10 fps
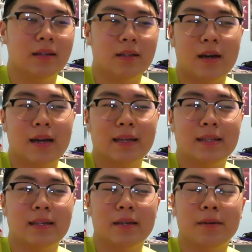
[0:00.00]
you know, I get
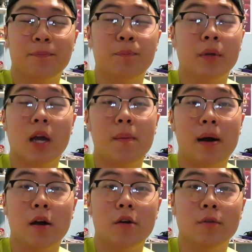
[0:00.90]
to be on
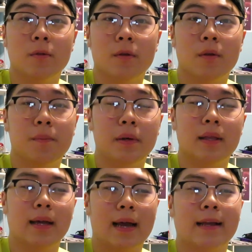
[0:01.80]
my own,
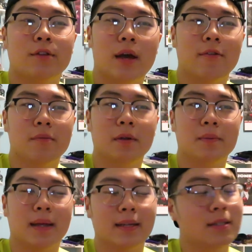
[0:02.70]
but like I do have roommates,
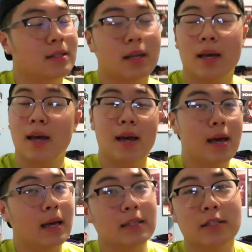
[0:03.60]
but it's
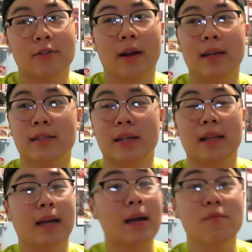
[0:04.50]
just crazy,
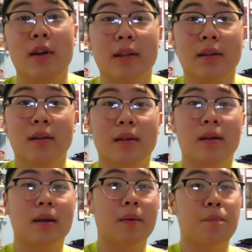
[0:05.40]
and like I'm ready,
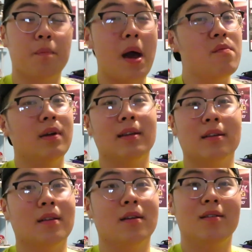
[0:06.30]

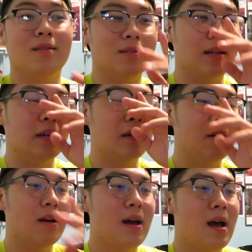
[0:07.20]
you know, so
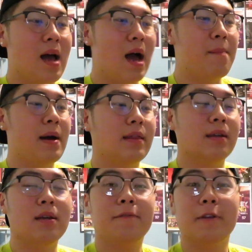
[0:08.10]
I'm about
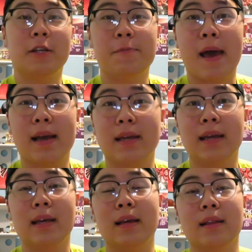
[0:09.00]
to finish packing,
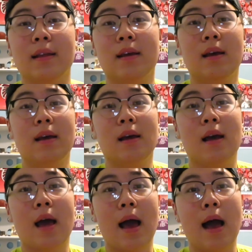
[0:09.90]
and
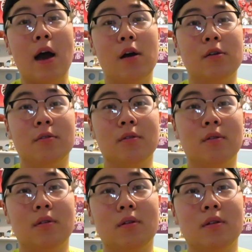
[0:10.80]
I'll
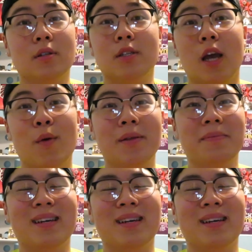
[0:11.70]
see y'all when I'm